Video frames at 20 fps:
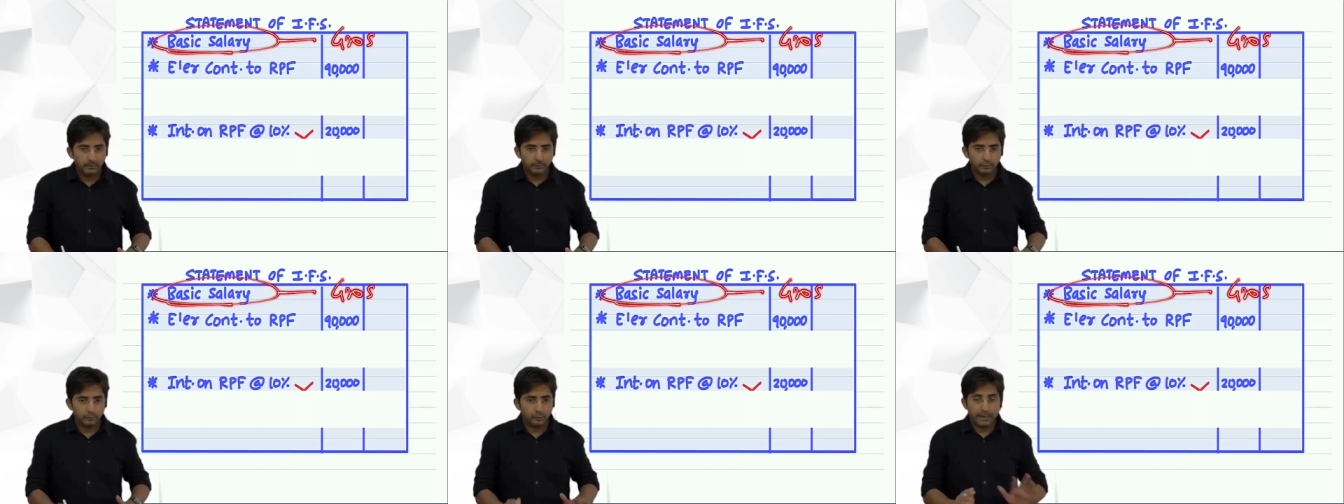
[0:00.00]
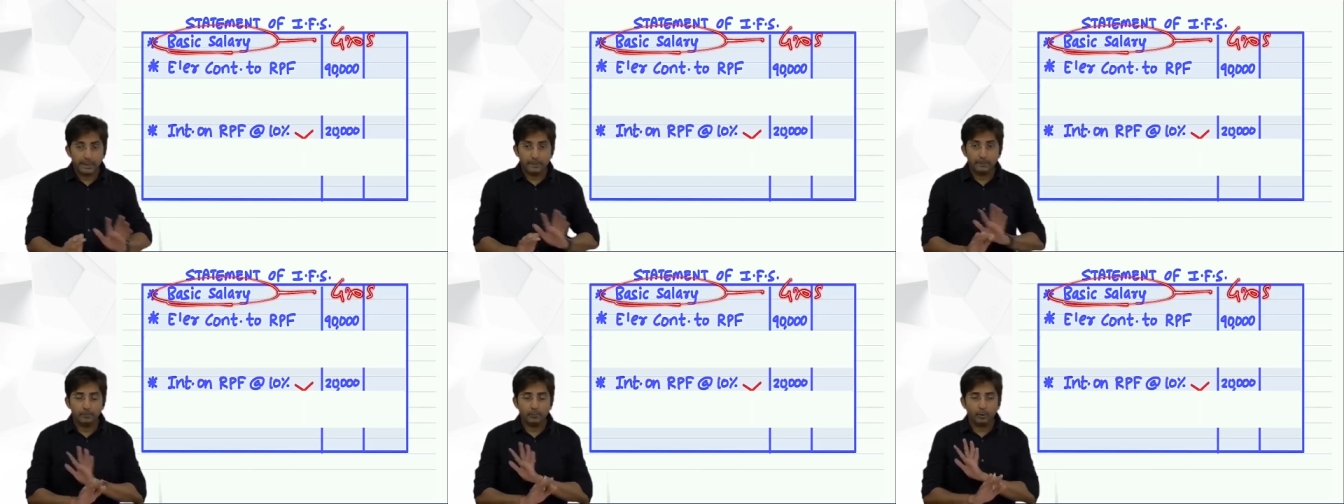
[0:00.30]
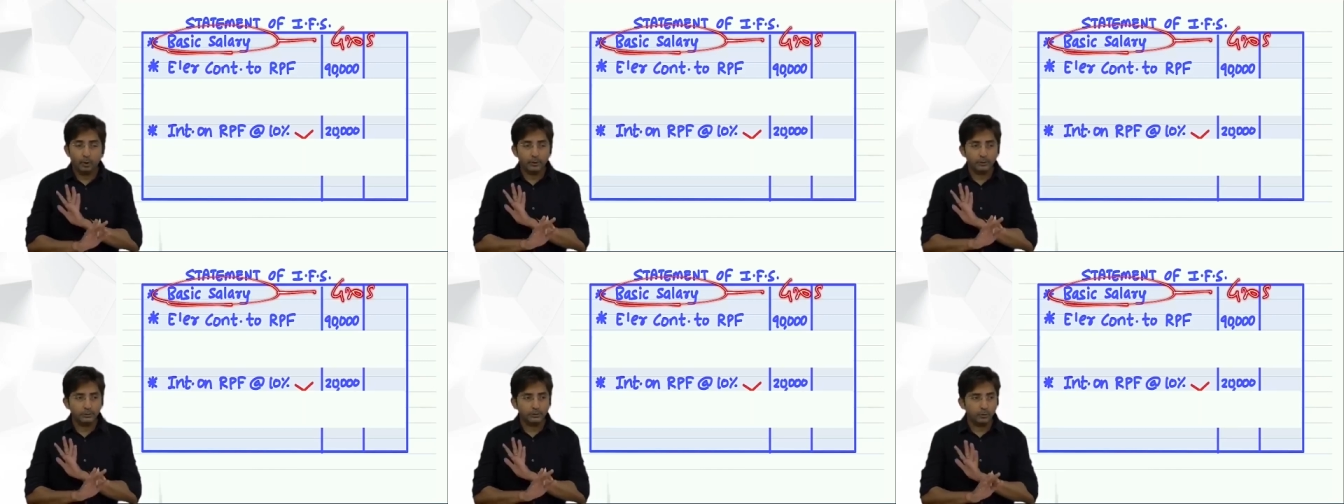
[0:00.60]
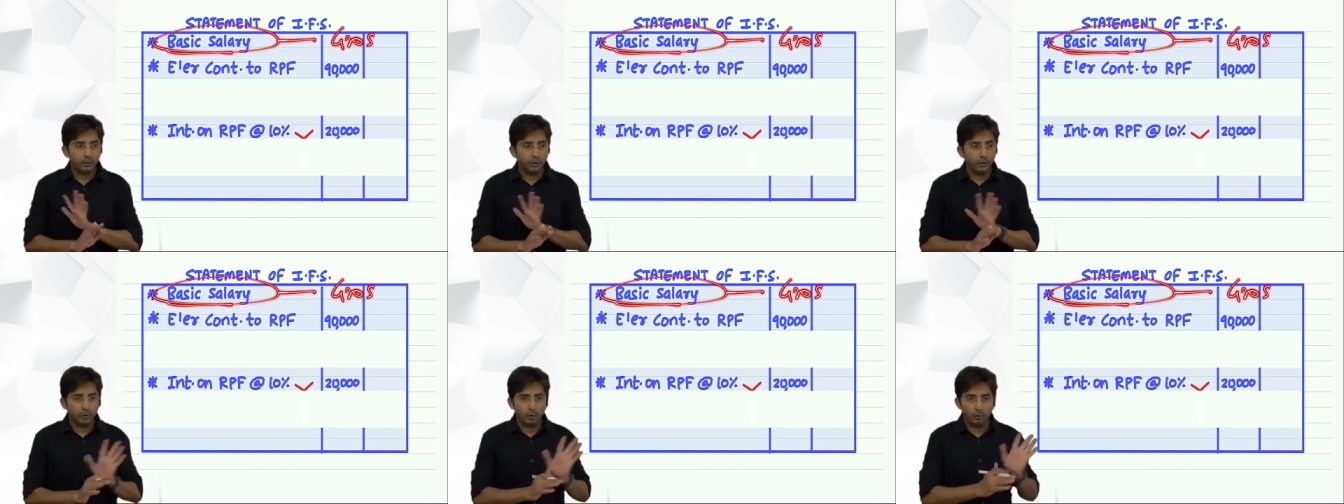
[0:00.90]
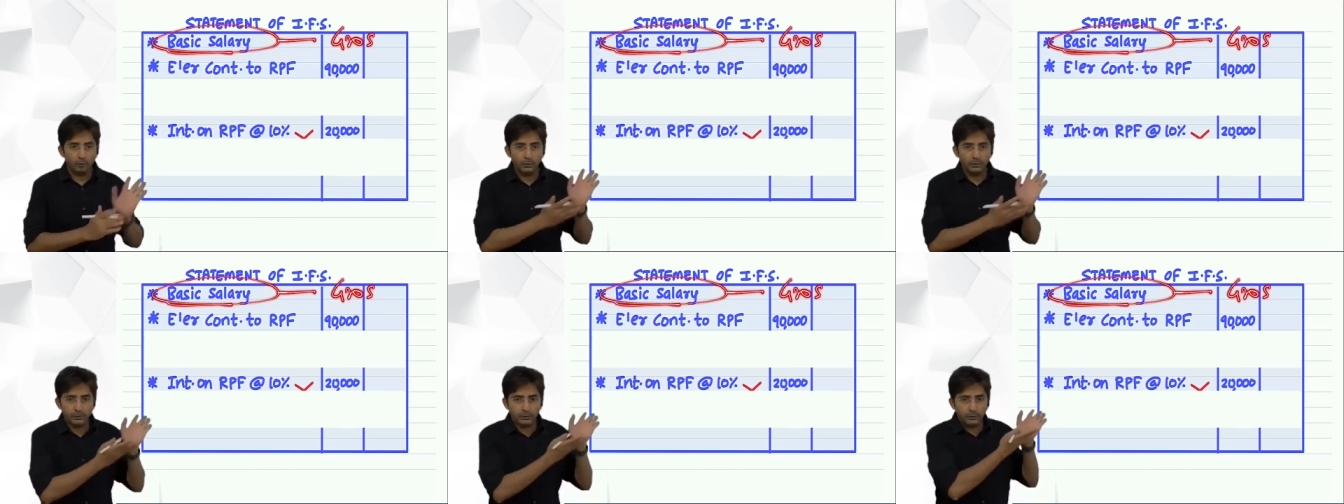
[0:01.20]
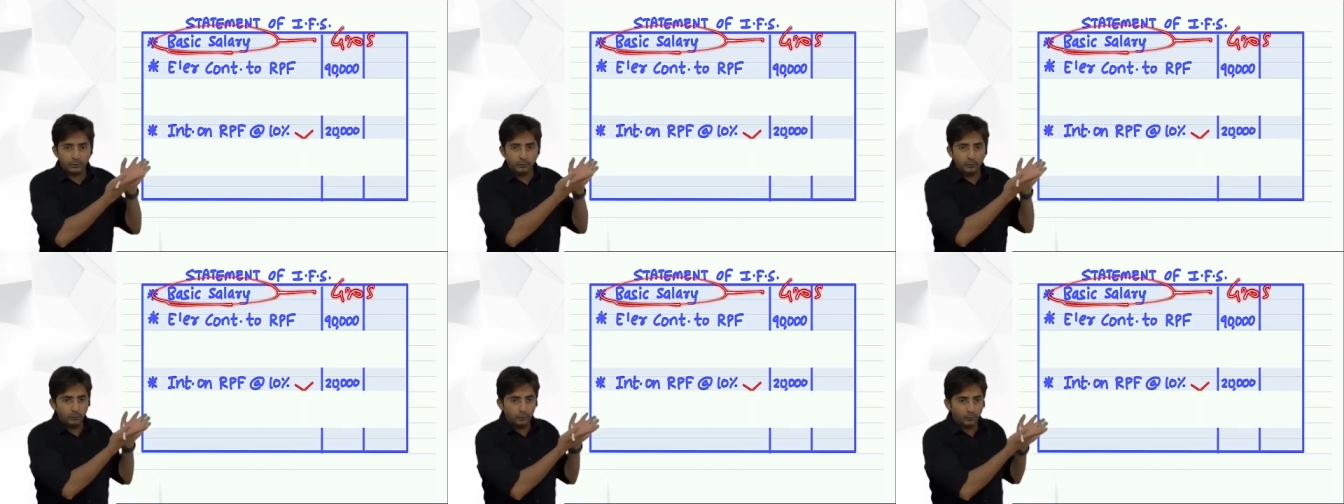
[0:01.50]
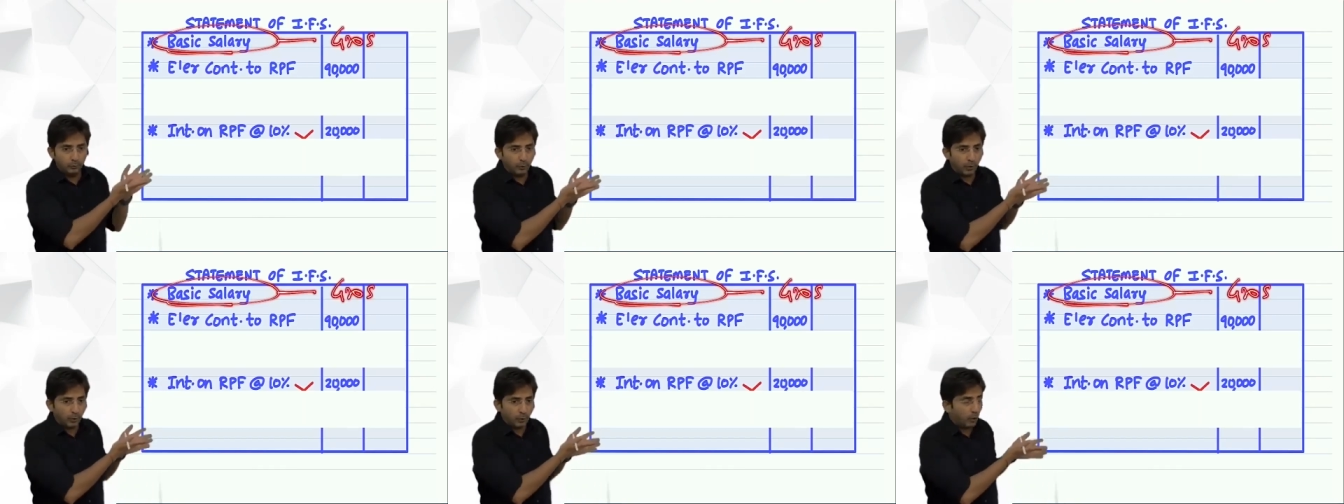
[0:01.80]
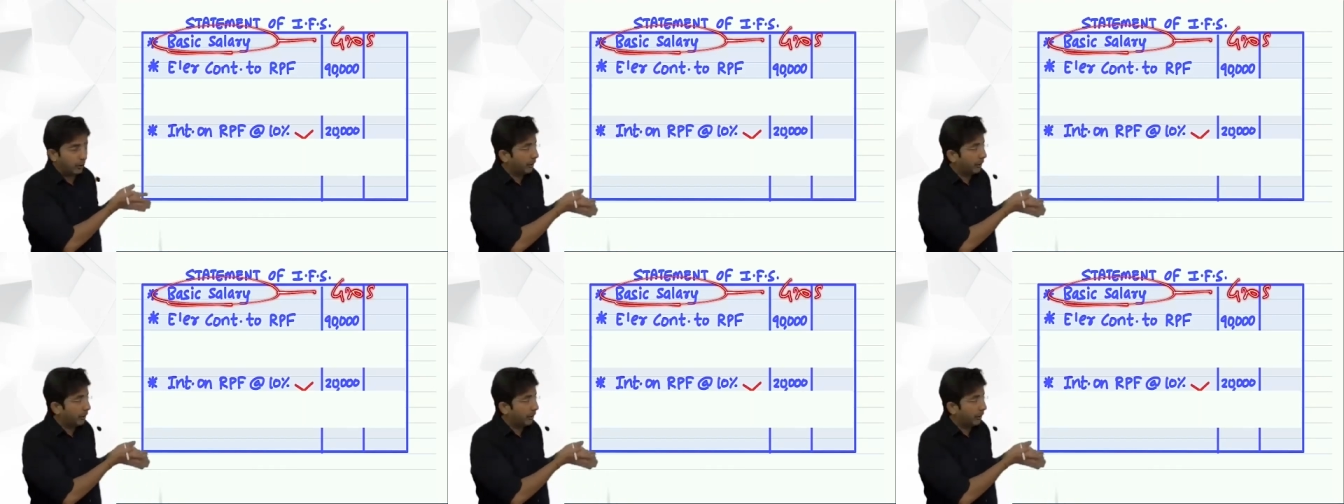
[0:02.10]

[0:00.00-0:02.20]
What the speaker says: So employee's contribution you are not